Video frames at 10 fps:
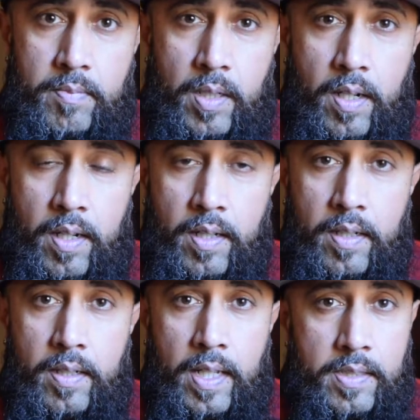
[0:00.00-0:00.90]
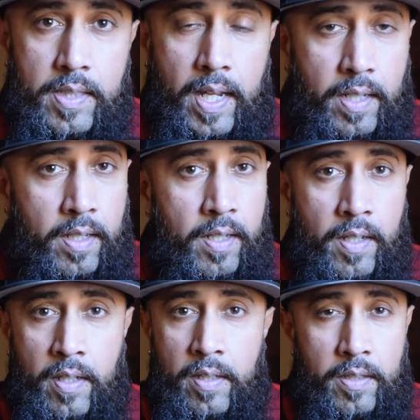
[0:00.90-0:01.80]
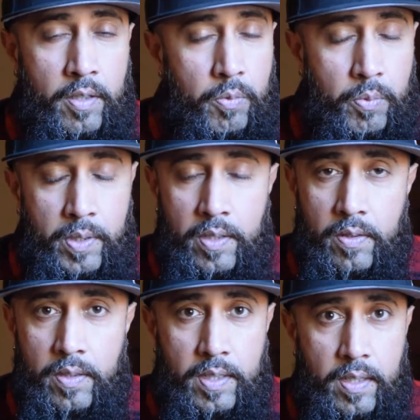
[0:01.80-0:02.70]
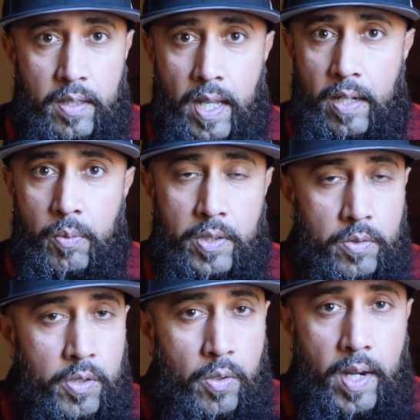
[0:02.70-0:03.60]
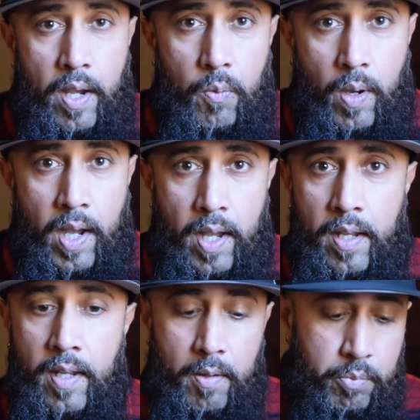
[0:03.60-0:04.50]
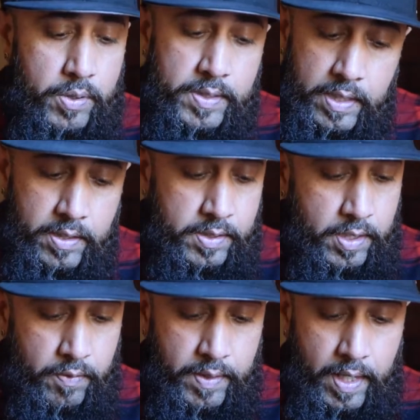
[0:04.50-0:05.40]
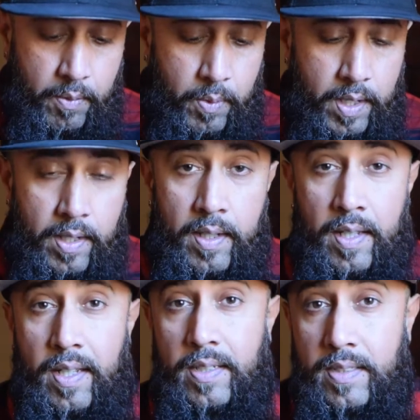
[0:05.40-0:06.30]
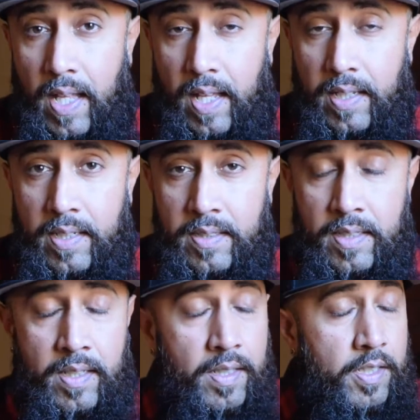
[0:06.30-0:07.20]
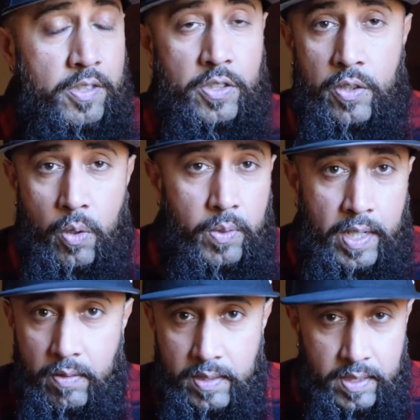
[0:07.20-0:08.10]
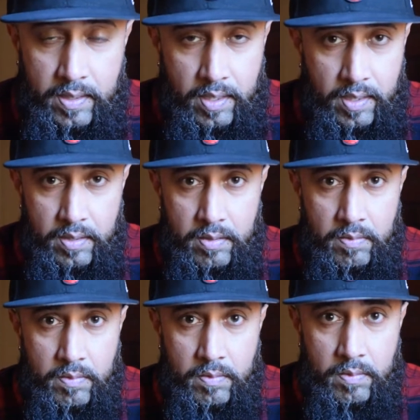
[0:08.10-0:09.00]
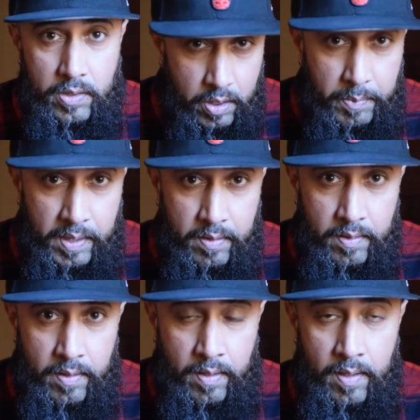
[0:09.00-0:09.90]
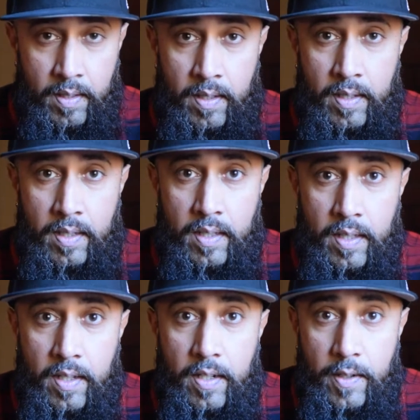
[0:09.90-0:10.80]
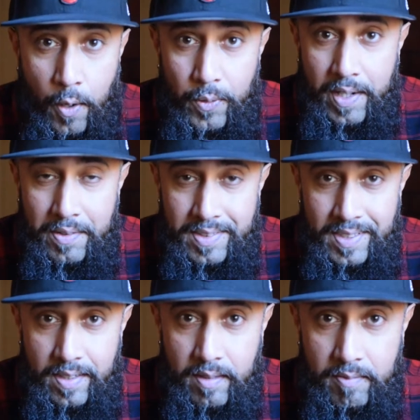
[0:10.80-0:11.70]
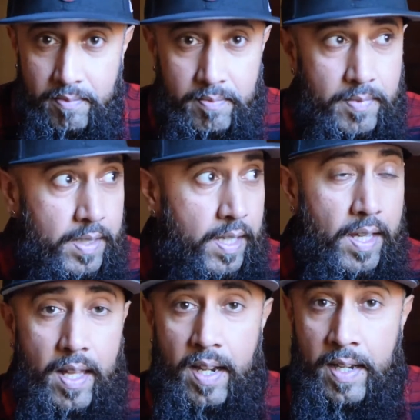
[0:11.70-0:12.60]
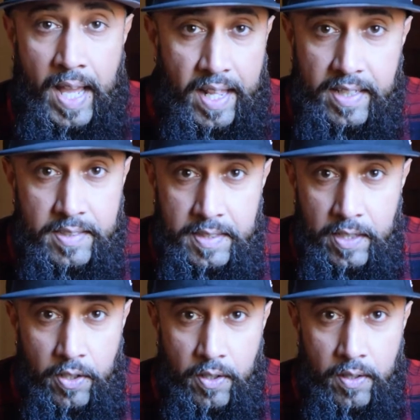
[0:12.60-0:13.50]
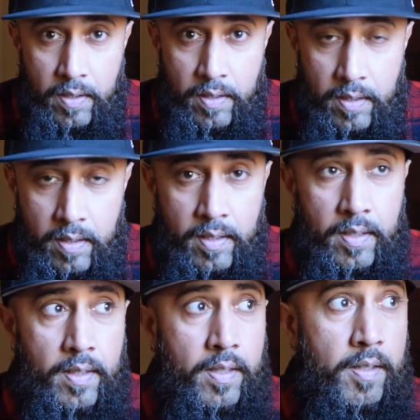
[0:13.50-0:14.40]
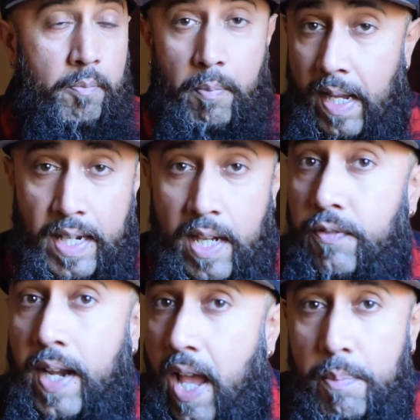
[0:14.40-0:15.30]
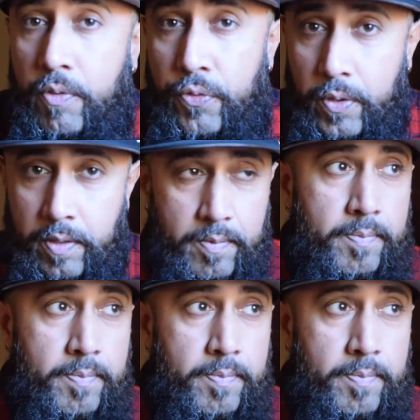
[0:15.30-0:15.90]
All right? That's like the real deal. Like when you know that why, present yourself that way. It's not easy. There's no guarantee to this. Do you hear me? No guarantee. Not easy at all. Might not even happen for you.